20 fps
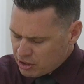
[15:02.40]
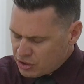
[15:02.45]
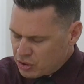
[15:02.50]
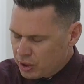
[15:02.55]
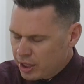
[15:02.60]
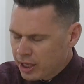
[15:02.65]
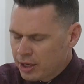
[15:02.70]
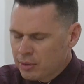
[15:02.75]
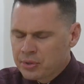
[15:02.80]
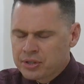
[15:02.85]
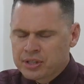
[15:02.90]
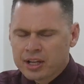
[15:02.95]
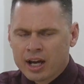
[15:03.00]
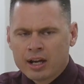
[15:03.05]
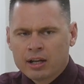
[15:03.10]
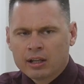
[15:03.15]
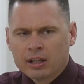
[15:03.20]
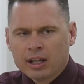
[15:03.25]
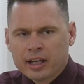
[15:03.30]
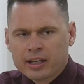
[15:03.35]
So then it was
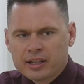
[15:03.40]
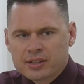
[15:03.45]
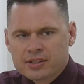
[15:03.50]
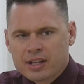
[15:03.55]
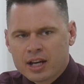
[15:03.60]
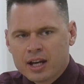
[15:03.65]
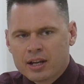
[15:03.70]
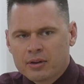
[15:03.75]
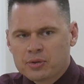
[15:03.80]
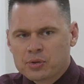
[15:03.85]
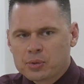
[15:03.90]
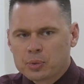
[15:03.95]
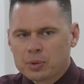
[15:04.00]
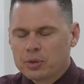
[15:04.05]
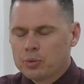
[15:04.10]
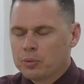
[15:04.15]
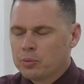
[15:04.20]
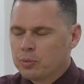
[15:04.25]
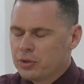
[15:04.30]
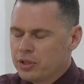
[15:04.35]
kind of like, it's kind of where
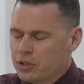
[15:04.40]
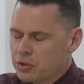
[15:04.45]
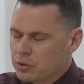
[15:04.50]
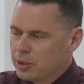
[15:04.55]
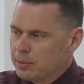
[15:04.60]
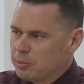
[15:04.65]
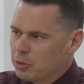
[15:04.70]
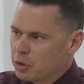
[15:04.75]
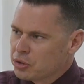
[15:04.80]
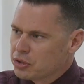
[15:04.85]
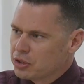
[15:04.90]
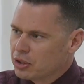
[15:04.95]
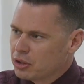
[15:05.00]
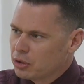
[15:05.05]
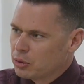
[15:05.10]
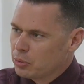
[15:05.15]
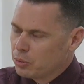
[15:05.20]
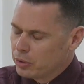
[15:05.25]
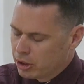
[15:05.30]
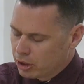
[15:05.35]
the dream goes a
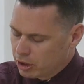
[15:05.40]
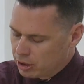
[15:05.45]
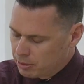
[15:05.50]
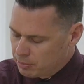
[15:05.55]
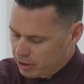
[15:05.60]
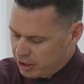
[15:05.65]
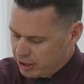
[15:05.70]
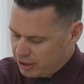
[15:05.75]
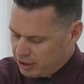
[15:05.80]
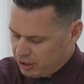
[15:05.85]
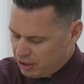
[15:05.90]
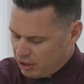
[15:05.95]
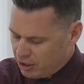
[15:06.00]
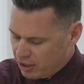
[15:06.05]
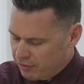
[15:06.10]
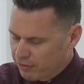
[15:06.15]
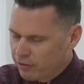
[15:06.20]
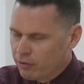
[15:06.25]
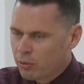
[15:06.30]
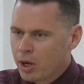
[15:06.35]
little weird, but you
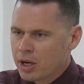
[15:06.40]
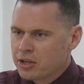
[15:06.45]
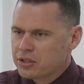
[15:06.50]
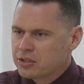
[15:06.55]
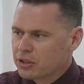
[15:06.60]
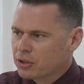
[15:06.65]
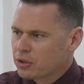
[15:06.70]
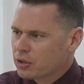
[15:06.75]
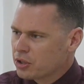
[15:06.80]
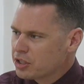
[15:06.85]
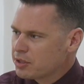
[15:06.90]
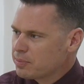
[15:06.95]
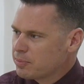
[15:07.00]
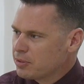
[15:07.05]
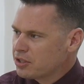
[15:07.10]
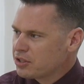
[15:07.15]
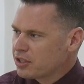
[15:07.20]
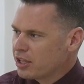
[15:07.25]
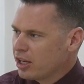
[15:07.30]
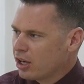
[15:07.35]
ever watch The
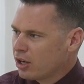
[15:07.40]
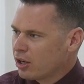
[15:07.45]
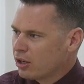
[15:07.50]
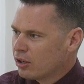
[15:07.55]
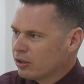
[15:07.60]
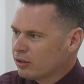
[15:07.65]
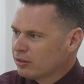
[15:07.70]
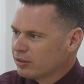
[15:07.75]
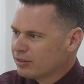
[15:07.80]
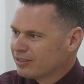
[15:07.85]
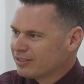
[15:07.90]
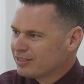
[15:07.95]
Christmas Carol?